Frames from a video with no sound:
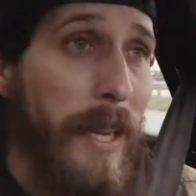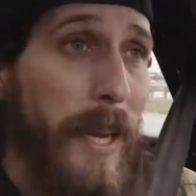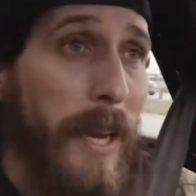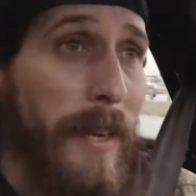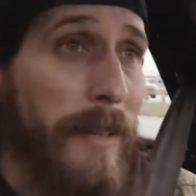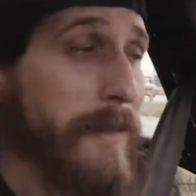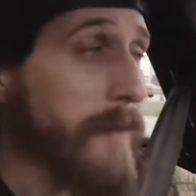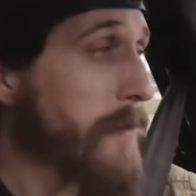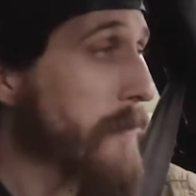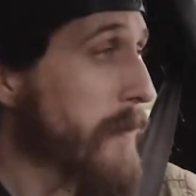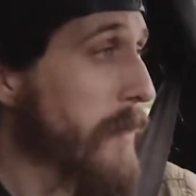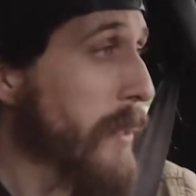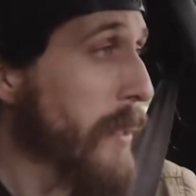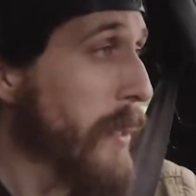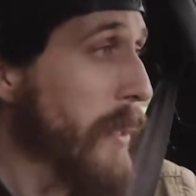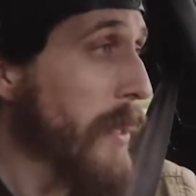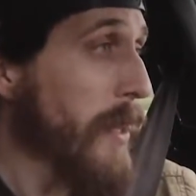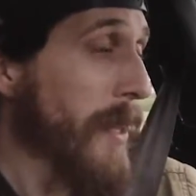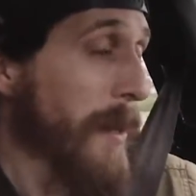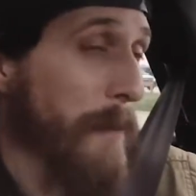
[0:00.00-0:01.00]
Yeah.
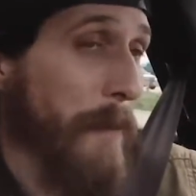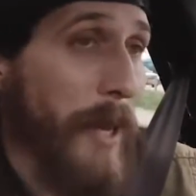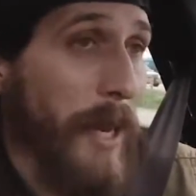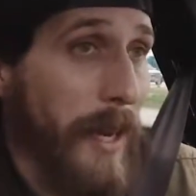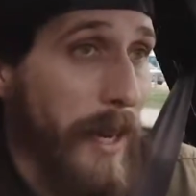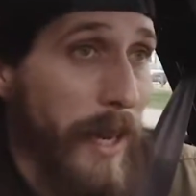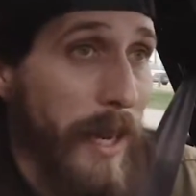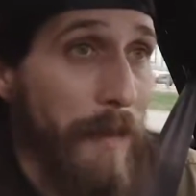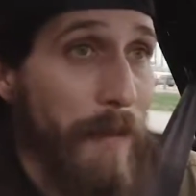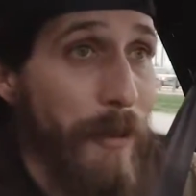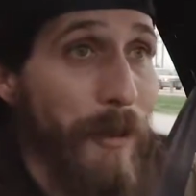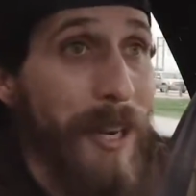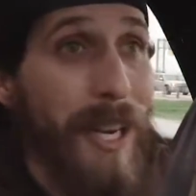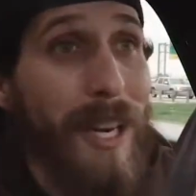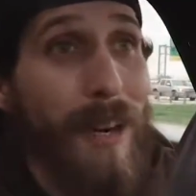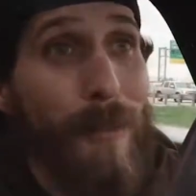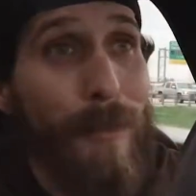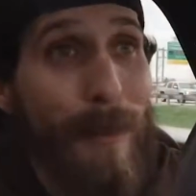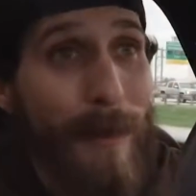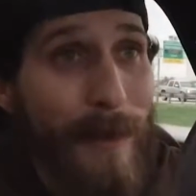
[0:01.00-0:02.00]
But if you
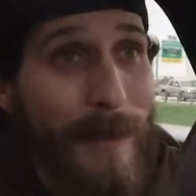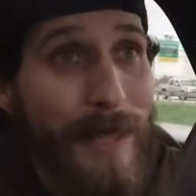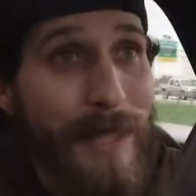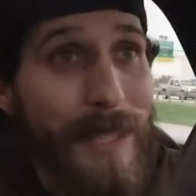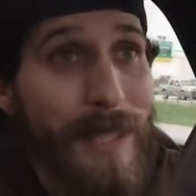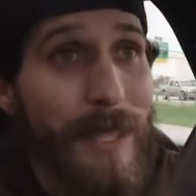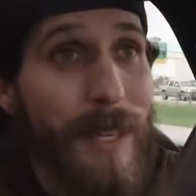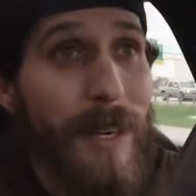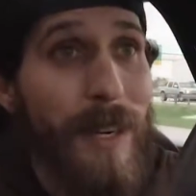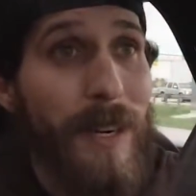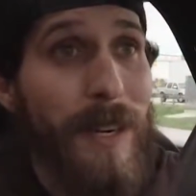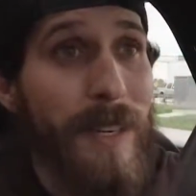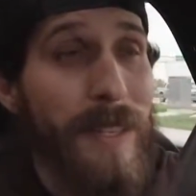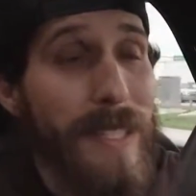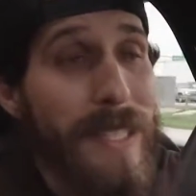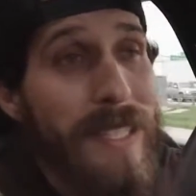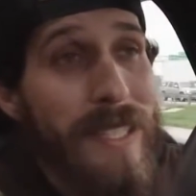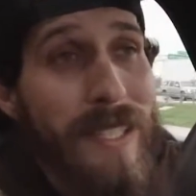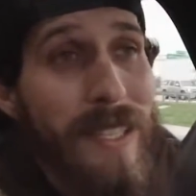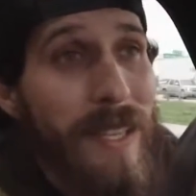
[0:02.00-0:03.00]
can afford this car,
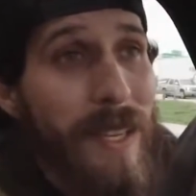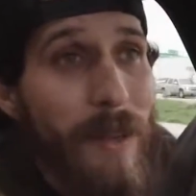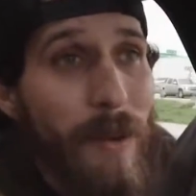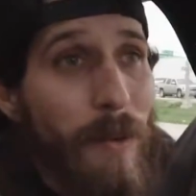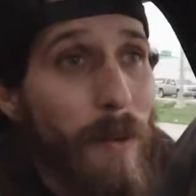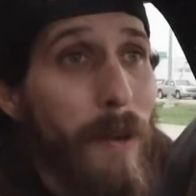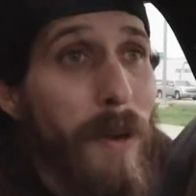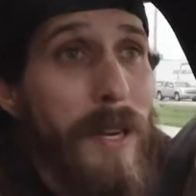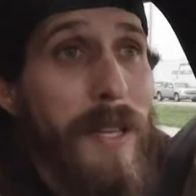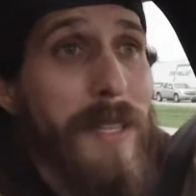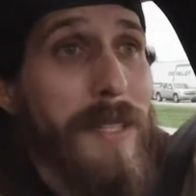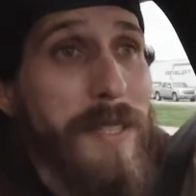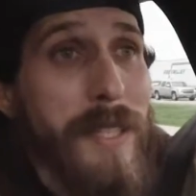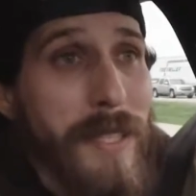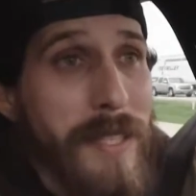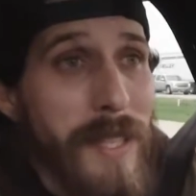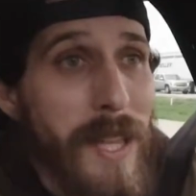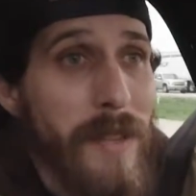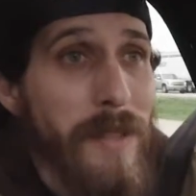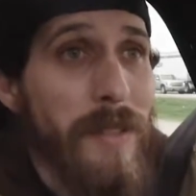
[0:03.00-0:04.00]
what is
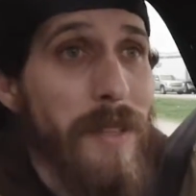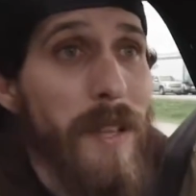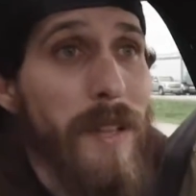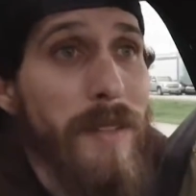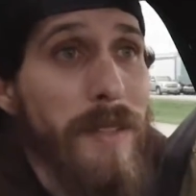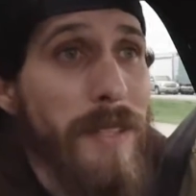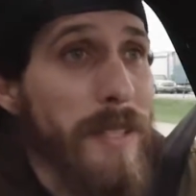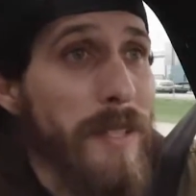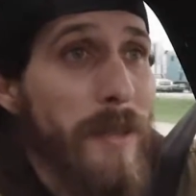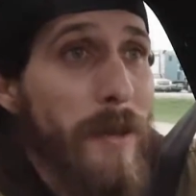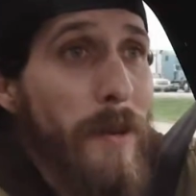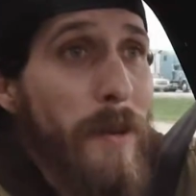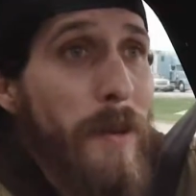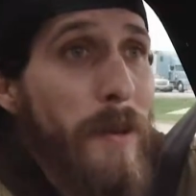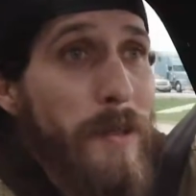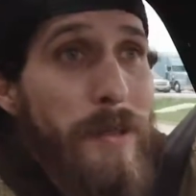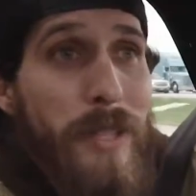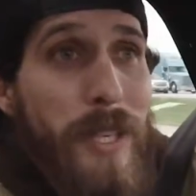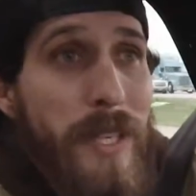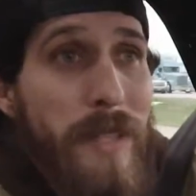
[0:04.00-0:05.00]
$6,000? That's an
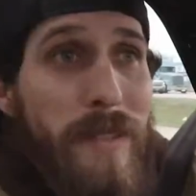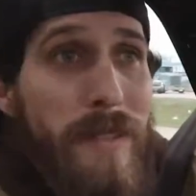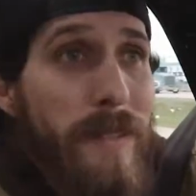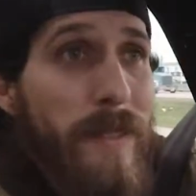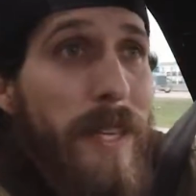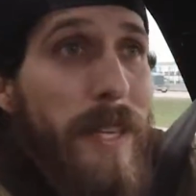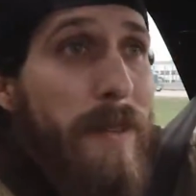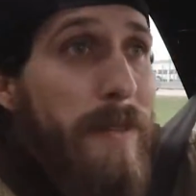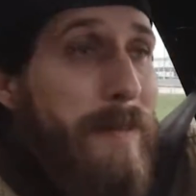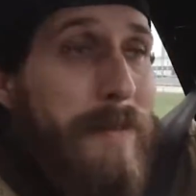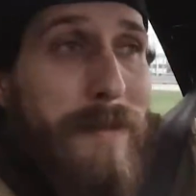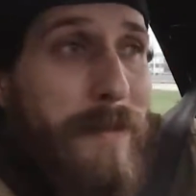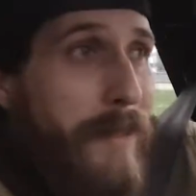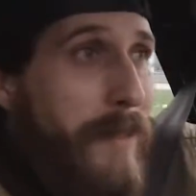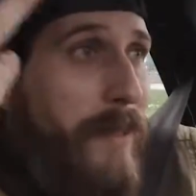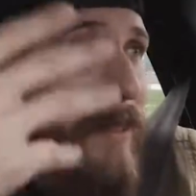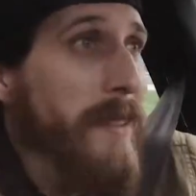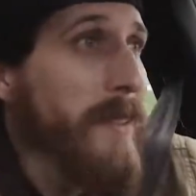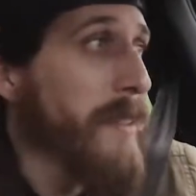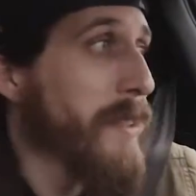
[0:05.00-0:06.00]
oil change. Like,
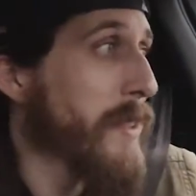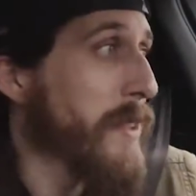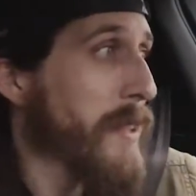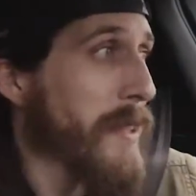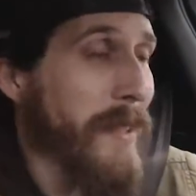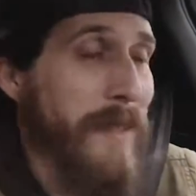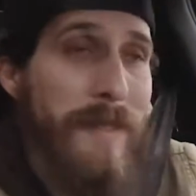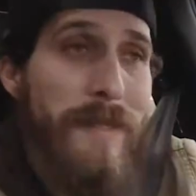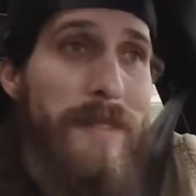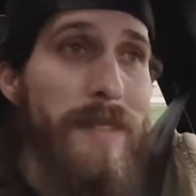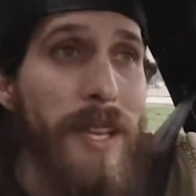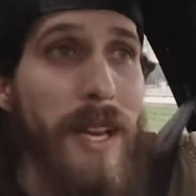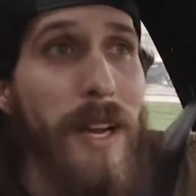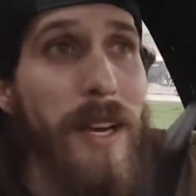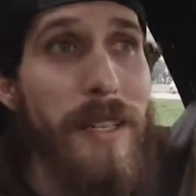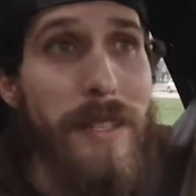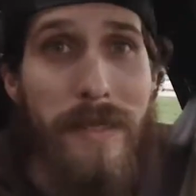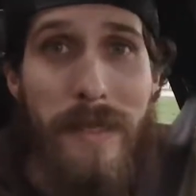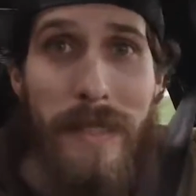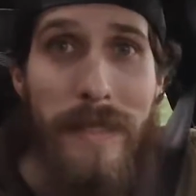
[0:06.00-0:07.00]

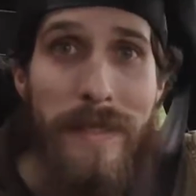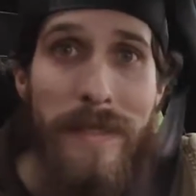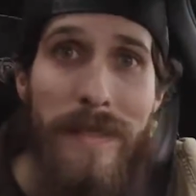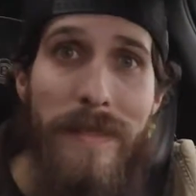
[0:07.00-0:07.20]
honestly.